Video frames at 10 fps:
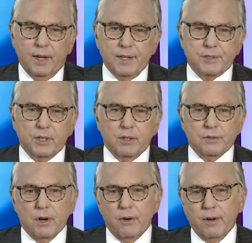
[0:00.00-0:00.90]
Kinzinger
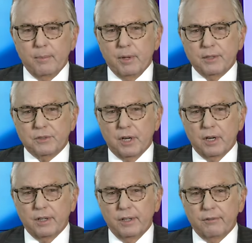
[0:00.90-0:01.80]
has already been
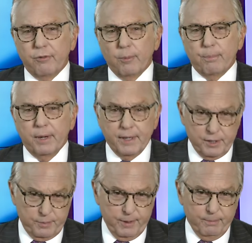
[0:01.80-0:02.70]
targeted for
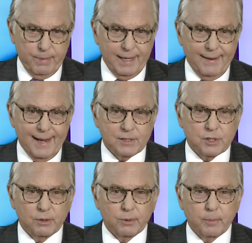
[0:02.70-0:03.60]
punishment by
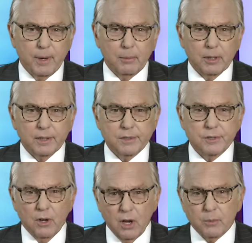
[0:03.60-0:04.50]
national
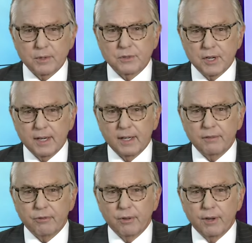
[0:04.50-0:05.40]
Republicans, along with
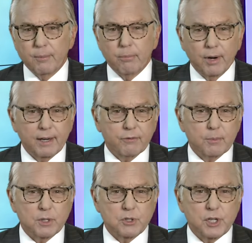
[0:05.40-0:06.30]
Cheney, for their break
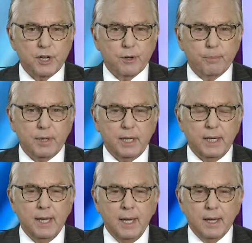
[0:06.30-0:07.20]
from the
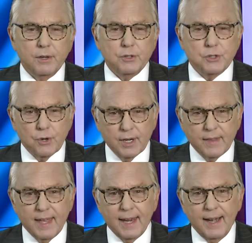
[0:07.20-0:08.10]
GOP to
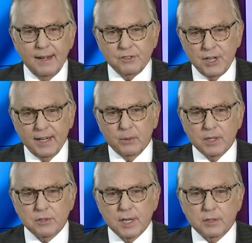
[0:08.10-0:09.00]
join that
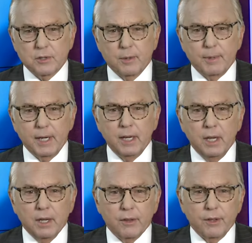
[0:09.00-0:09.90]
January 6th committee.
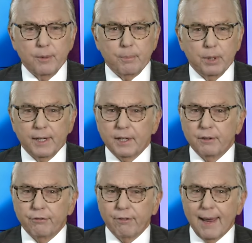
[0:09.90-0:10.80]
The
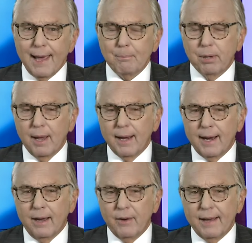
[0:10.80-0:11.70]
political flap
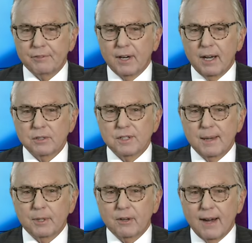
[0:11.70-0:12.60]
playing out after House
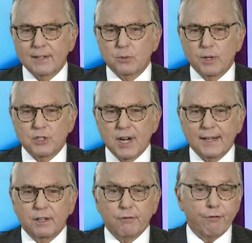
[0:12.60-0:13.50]
Democrats
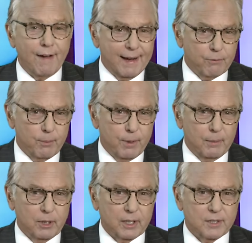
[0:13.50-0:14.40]
rejected five
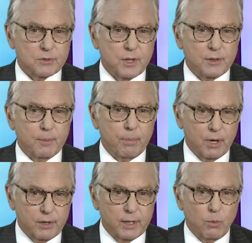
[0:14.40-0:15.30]
Republicans that the
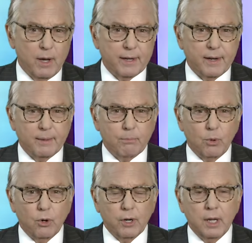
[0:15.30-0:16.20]
party wanted on
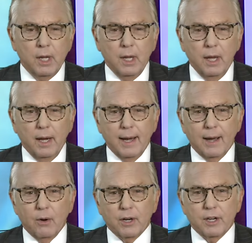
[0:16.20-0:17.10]
board, and
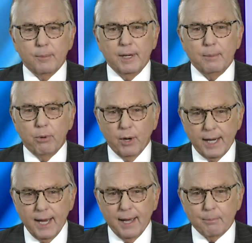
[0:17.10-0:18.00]
now a committee
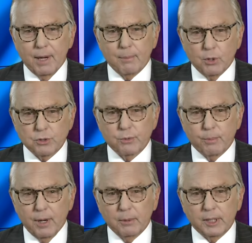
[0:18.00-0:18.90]
boycott by most
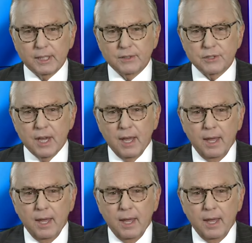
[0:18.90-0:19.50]
Republicans.